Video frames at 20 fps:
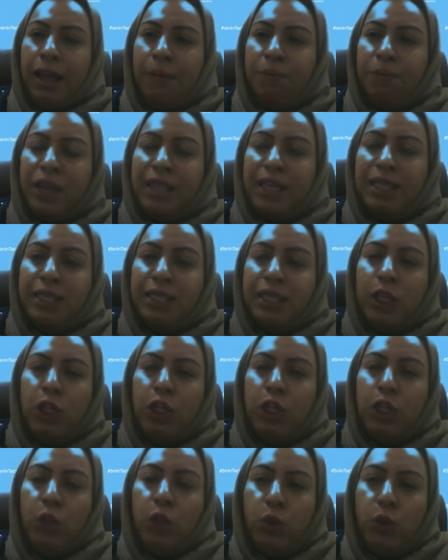it's a
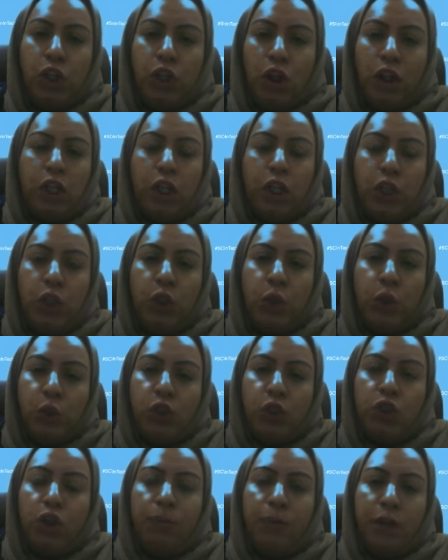new
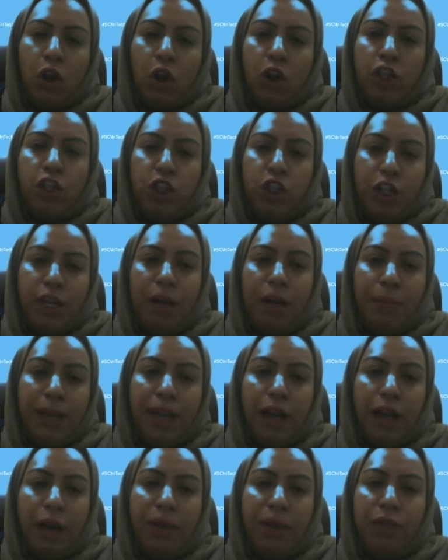terminology
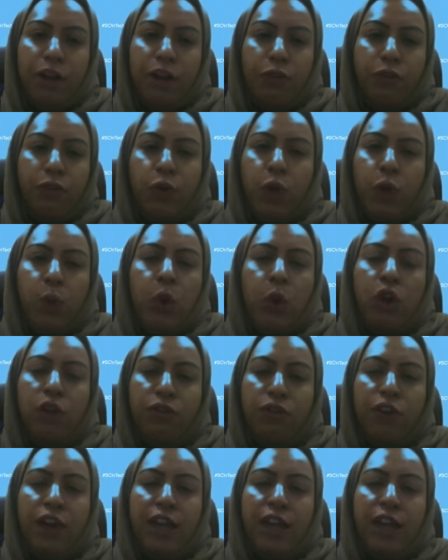coming up, and therefore you will not
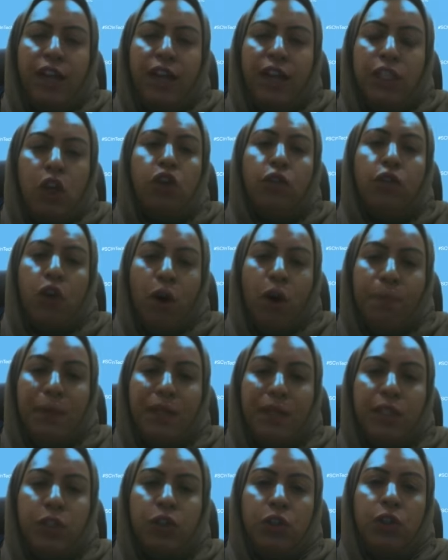find a lot of
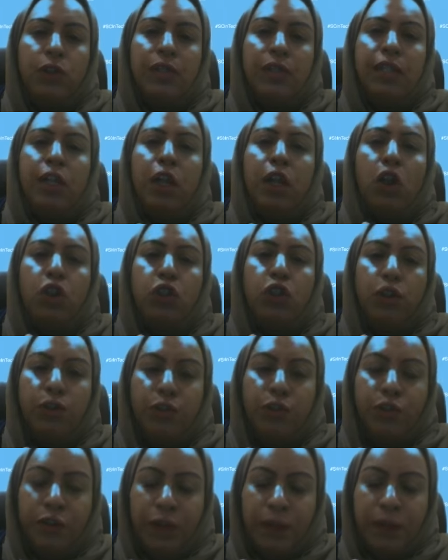competitors and a lot of
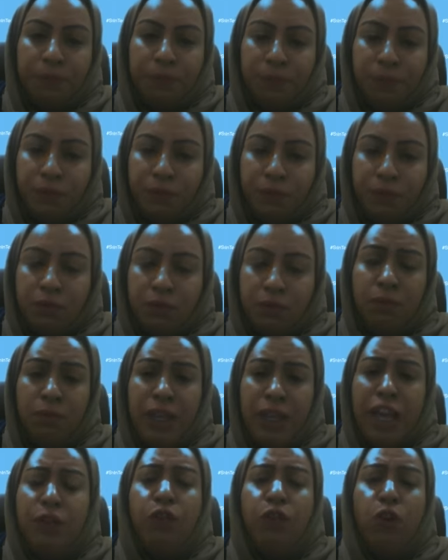
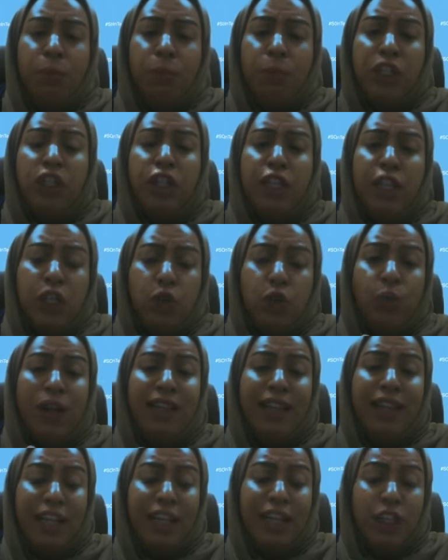information as
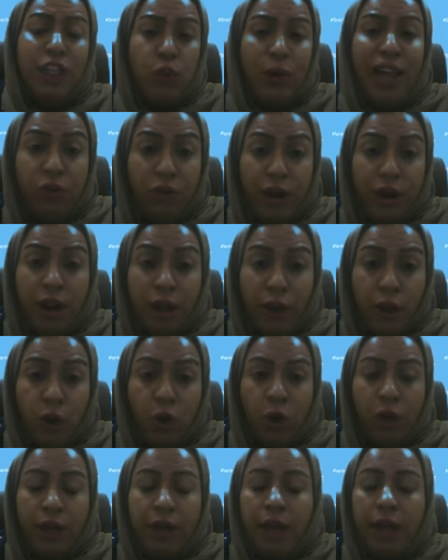well that you can rely
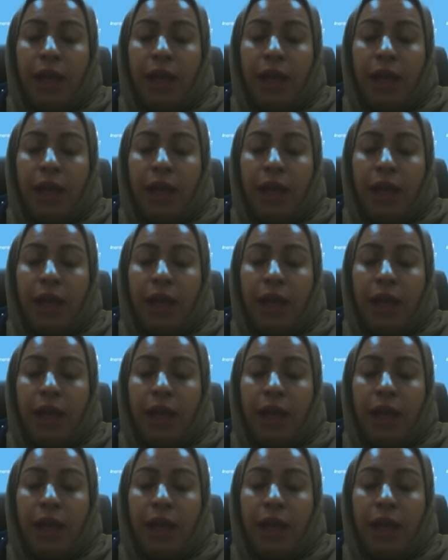on.